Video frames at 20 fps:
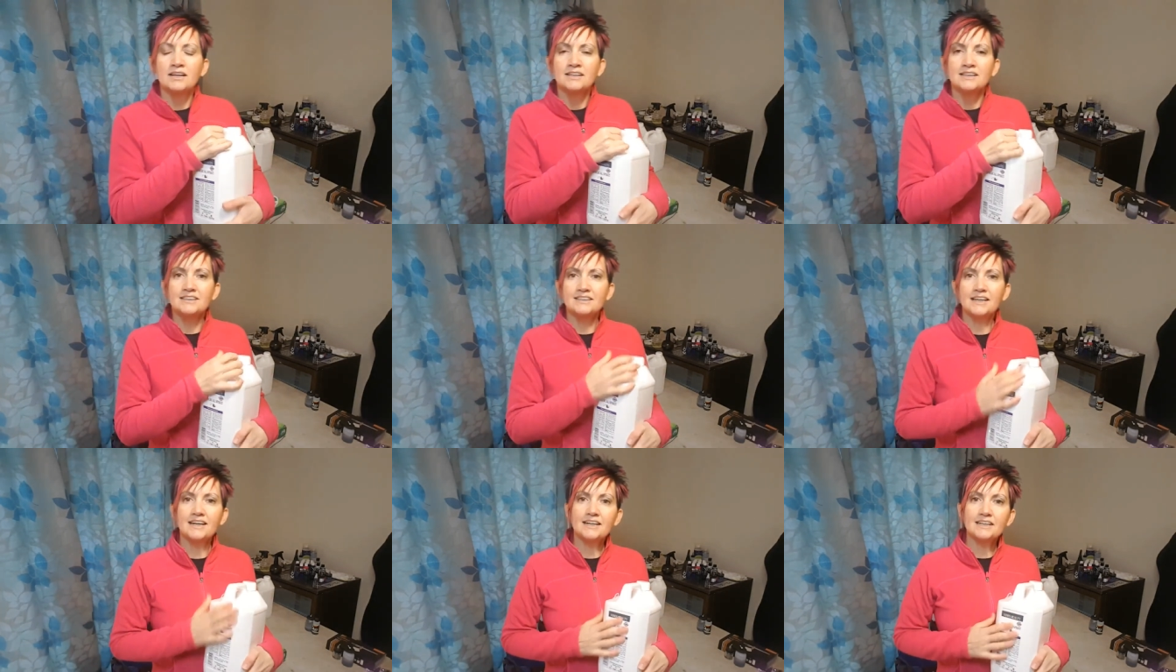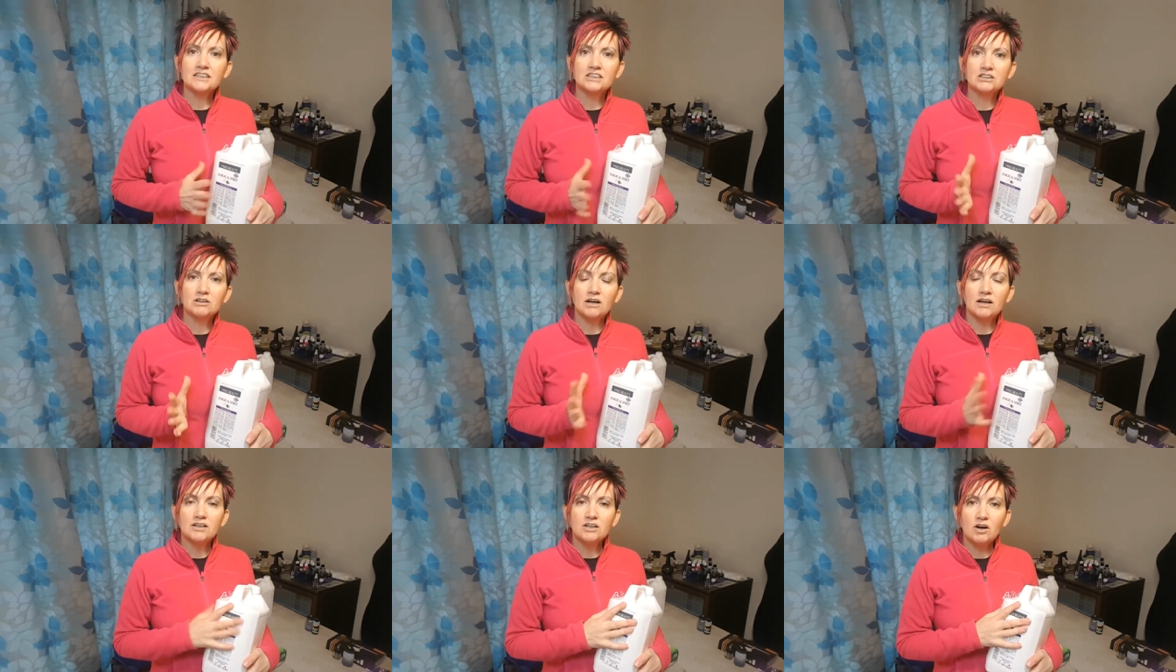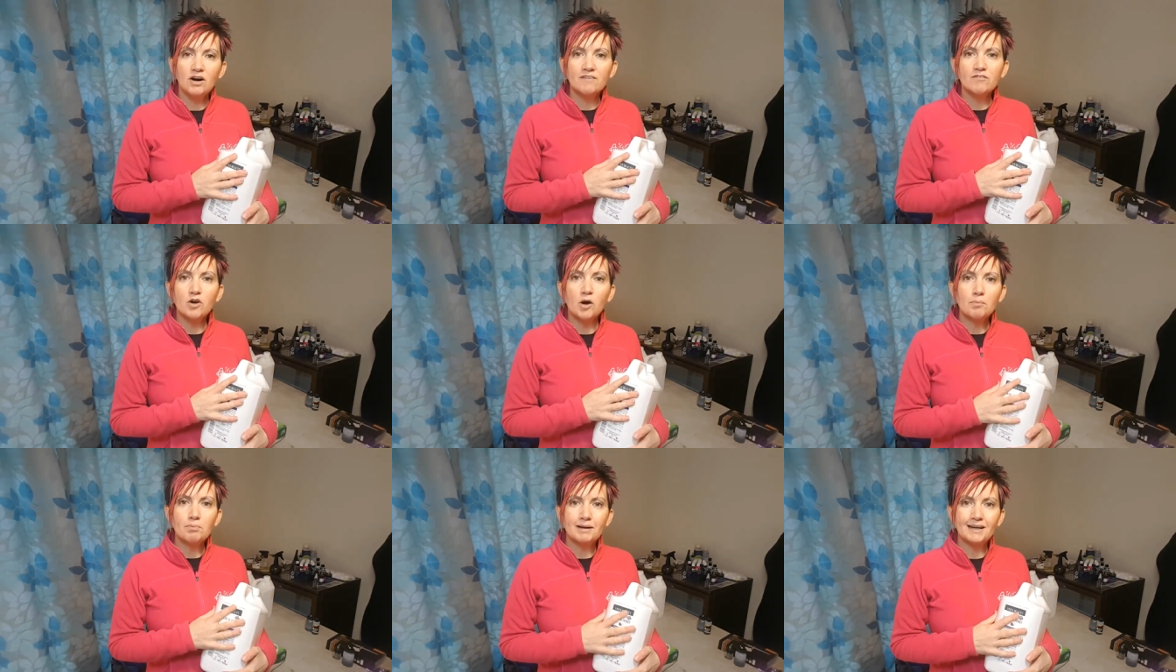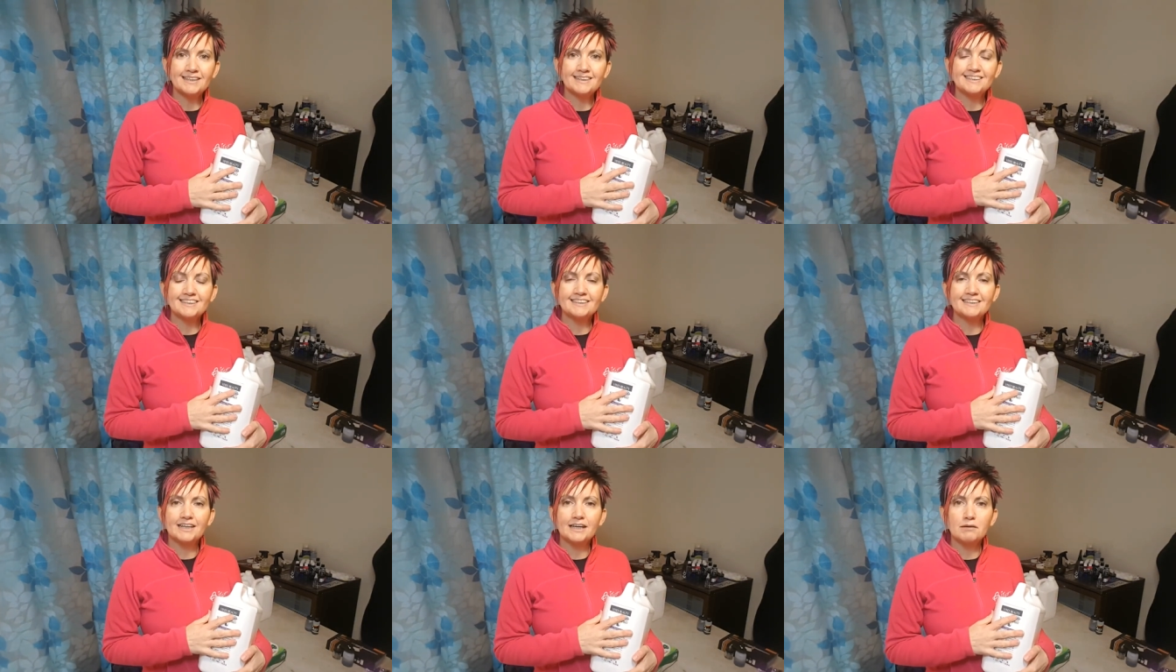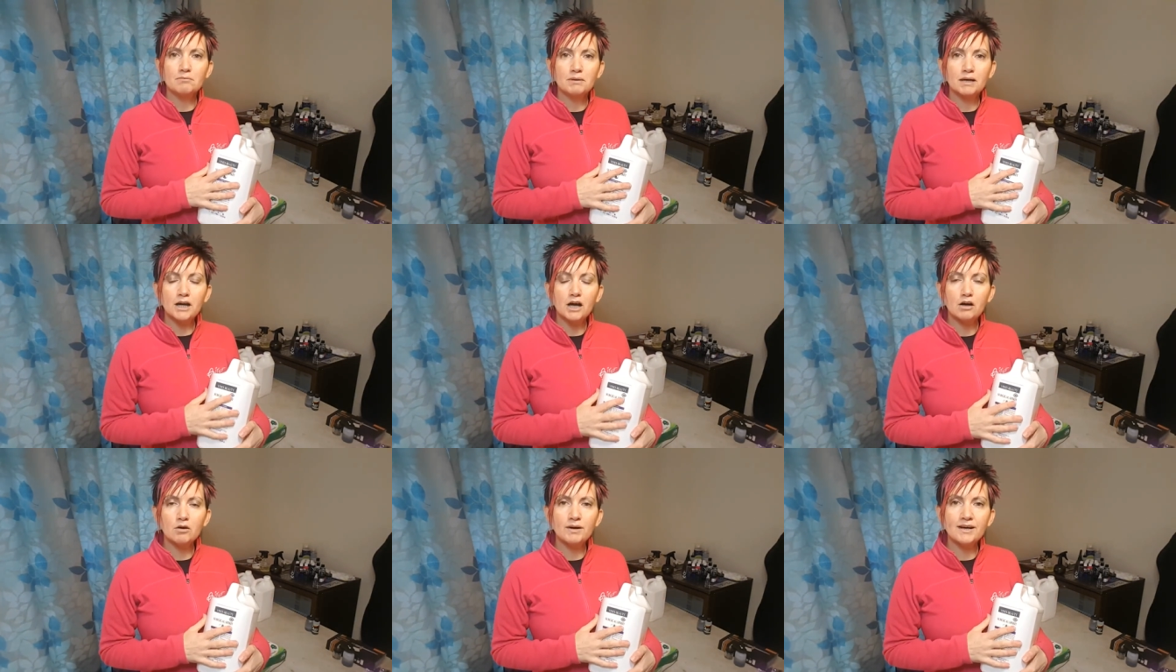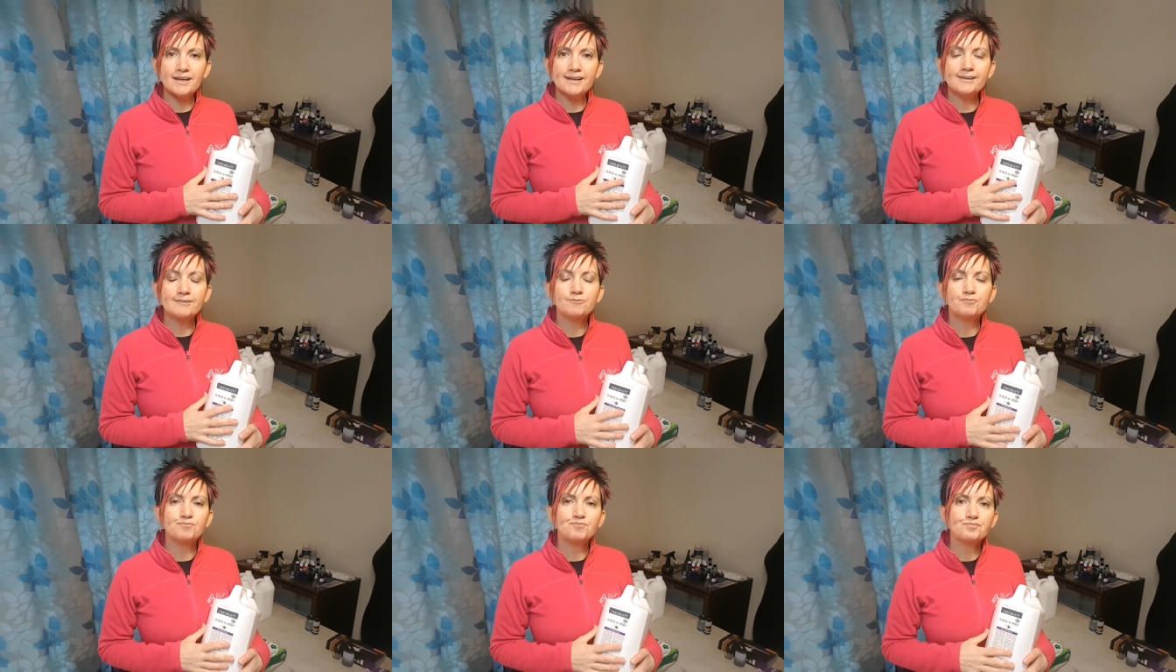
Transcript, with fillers: Six, so I know I've got plenty to keep me going.